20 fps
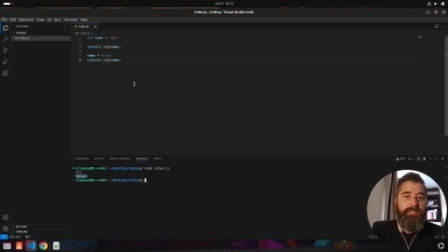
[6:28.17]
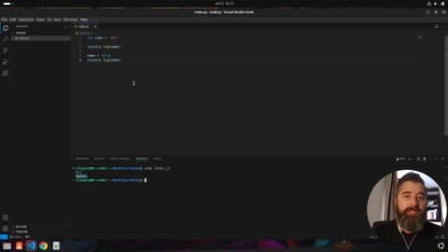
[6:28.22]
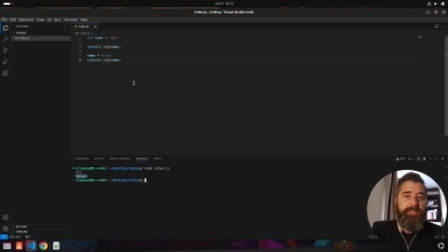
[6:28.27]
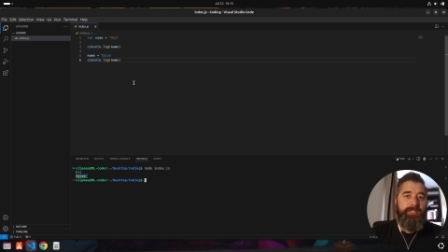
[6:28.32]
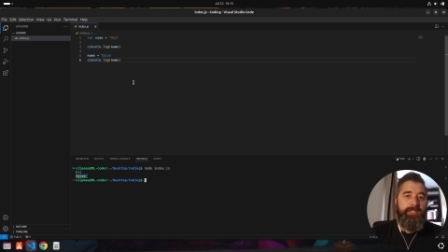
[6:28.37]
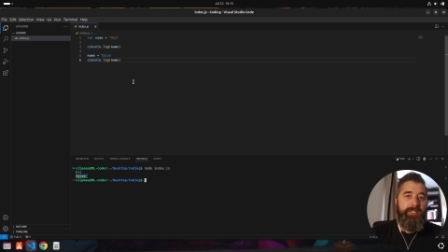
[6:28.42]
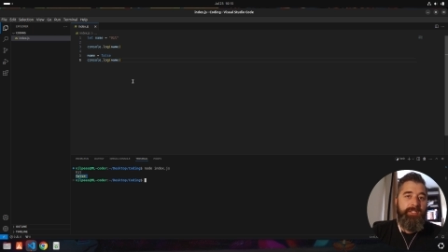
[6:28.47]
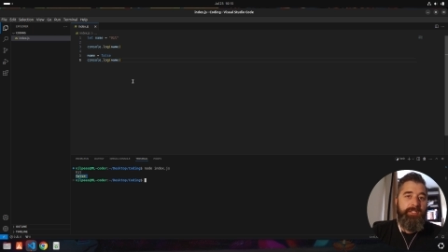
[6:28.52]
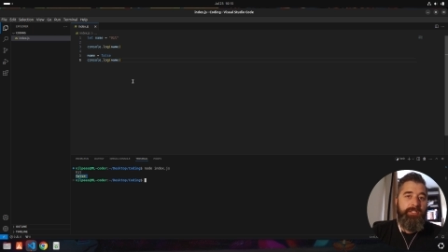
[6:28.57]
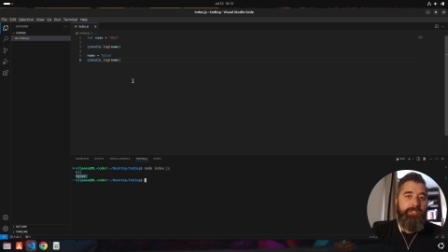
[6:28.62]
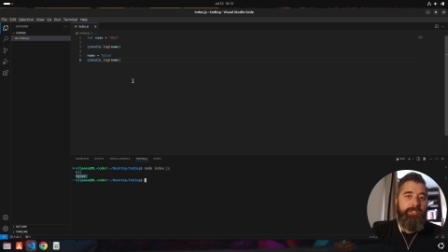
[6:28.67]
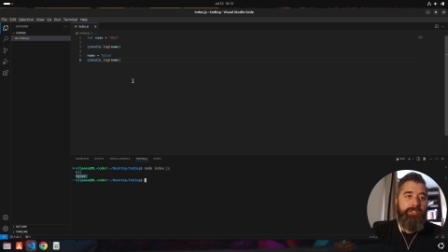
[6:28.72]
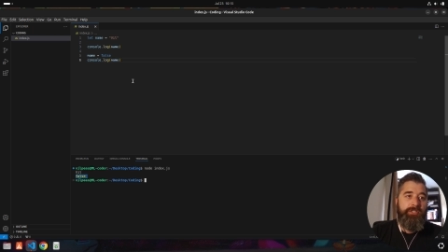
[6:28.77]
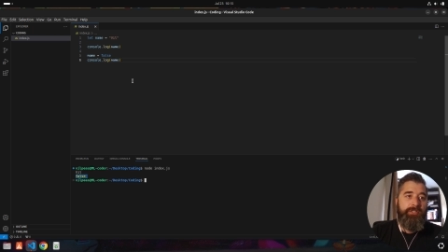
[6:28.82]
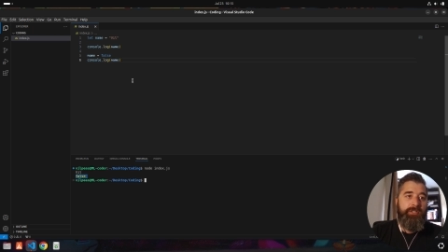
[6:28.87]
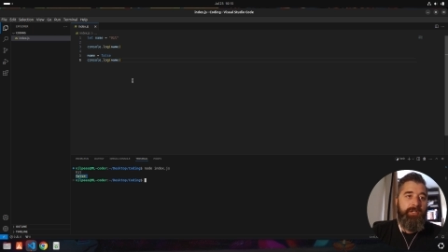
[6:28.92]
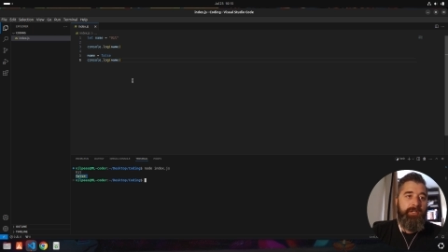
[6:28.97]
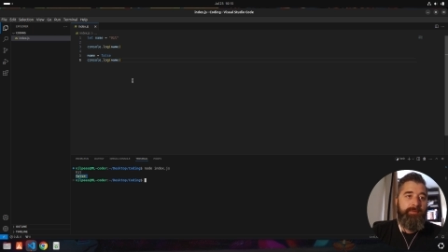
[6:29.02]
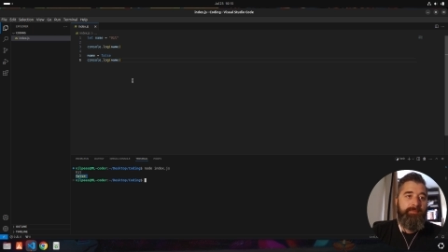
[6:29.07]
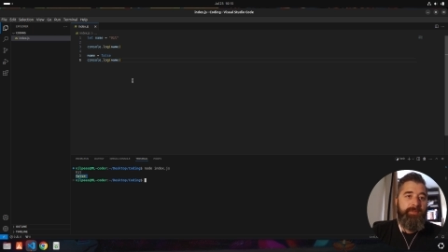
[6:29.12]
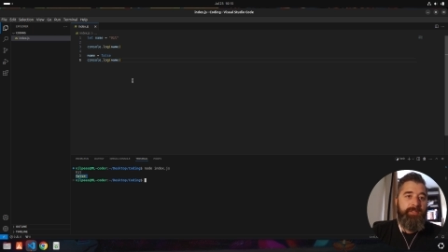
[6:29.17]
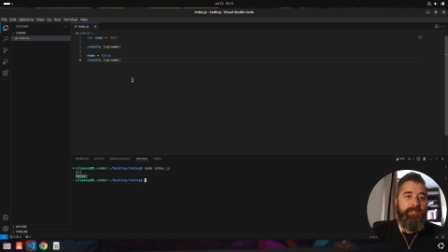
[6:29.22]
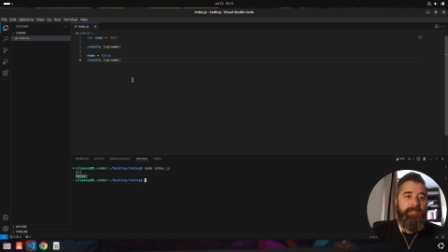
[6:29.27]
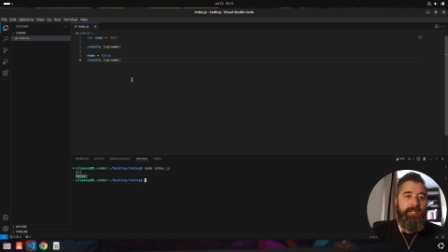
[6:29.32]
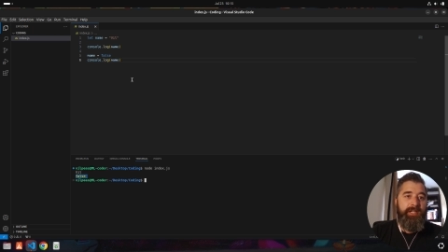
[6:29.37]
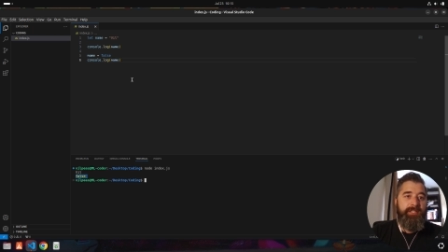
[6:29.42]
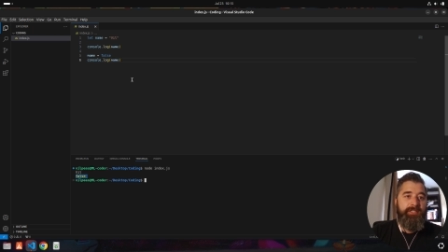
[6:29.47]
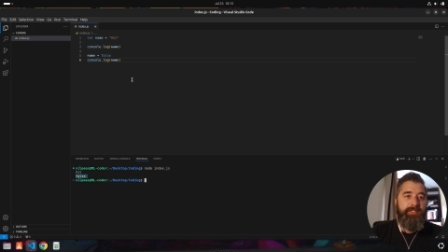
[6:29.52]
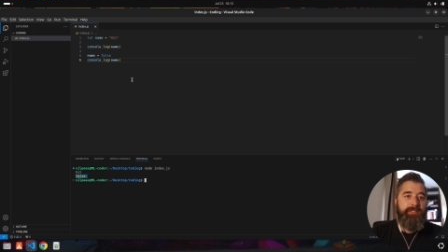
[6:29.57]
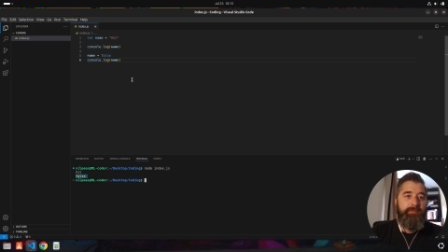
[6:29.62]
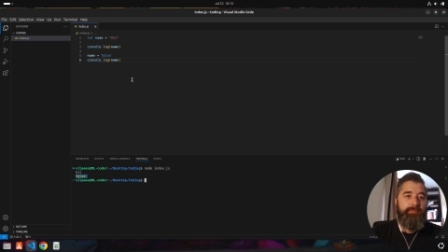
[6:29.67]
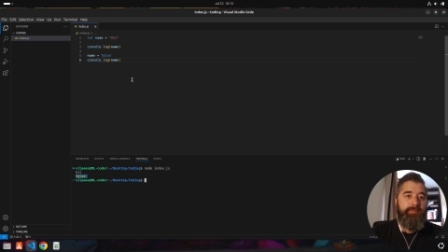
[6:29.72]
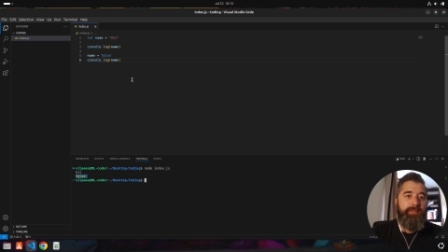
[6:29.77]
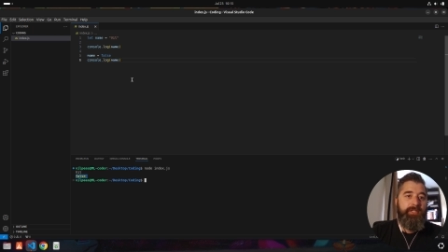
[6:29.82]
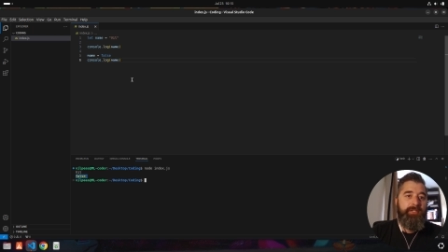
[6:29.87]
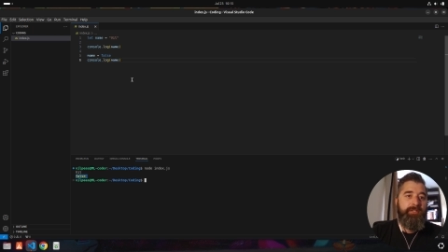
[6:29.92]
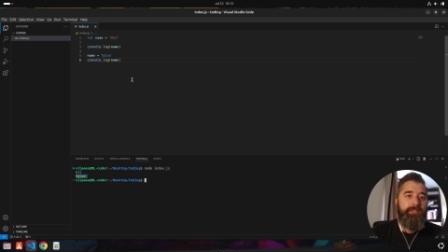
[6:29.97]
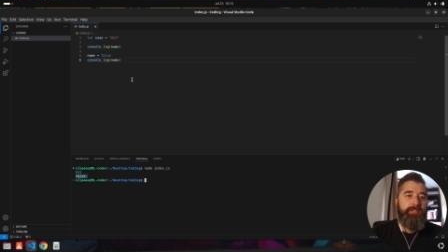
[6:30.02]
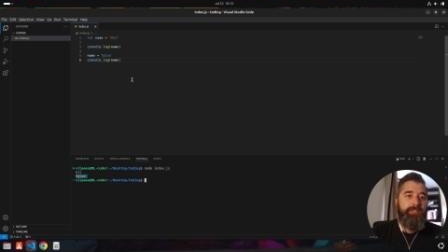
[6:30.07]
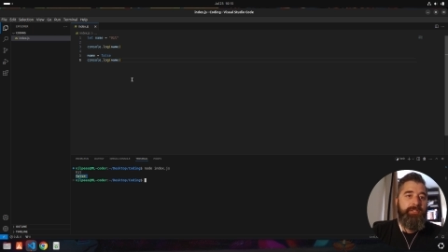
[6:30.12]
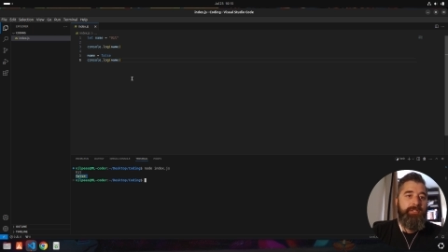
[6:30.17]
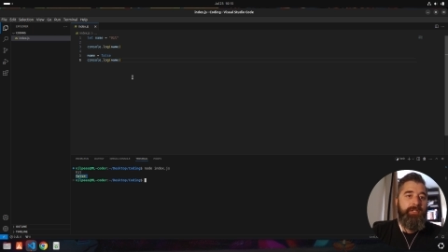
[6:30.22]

teach this lesson, because